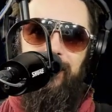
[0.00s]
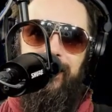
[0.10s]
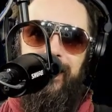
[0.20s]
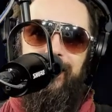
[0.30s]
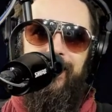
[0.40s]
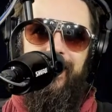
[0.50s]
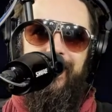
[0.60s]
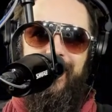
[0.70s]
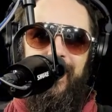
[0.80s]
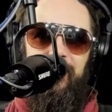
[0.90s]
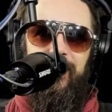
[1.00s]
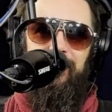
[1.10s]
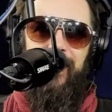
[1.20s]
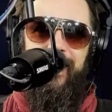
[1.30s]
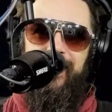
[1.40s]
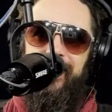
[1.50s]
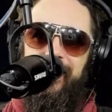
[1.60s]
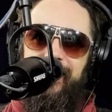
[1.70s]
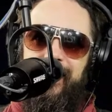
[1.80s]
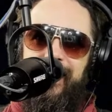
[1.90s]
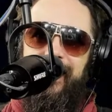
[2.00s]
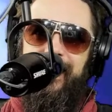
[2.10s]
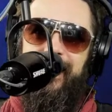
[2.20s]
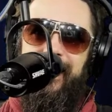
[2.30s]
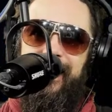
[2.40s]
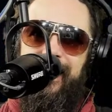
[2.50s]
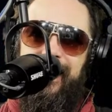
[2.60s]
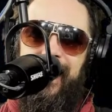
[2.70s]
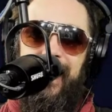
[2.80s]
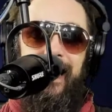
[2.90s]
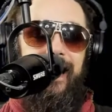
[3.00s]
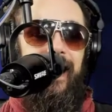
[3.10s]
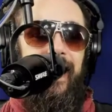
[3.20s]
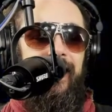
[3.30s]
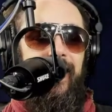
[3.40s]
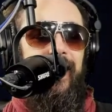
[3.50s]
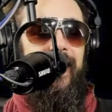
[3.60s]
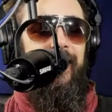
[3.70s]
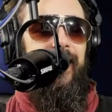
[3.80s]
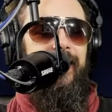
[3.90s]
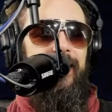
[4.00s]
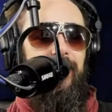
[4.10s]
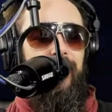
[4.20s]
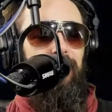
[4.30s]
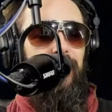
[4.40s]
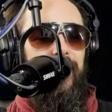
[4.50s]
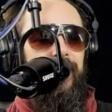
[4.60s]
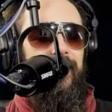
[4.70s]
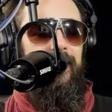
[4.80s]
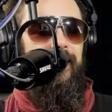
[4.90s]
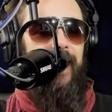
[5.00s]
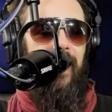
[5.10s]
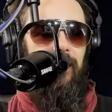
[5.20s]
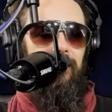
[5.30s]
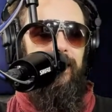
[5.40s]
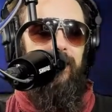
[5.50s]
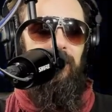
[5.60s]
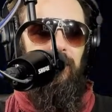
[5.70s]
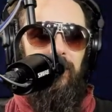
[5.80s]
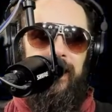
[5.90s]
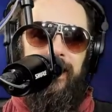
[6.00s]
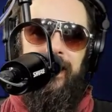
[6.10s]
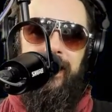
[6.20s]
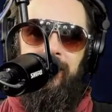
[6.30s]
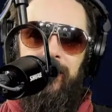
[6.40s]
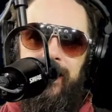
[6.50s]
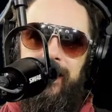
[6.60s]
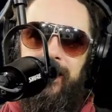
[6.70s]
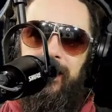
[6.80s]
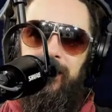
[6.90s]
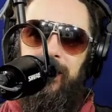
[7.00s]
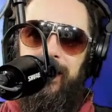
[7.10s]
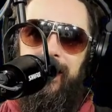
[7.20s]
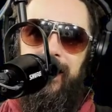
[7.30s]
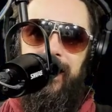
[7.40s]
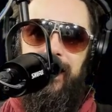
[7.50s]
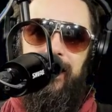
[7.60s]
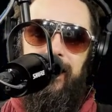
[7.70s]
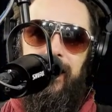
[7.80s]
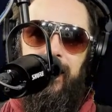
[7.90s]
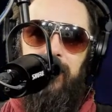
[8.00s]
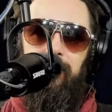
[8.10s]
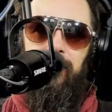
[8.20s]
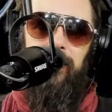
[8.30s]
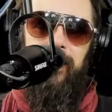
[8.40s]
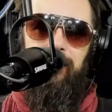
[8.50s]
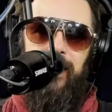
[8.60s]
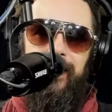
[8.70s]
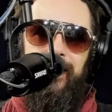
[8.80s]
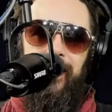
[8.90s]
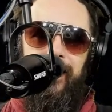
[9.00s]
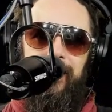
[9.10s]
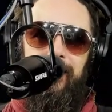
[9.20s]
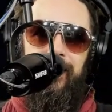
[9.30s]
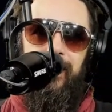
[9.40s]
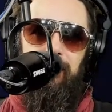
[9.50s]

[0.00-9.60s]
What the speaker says: I don't think there's any way to register those. And that's funny, the sounds that were related with it too. Like, if I can find an audio clip,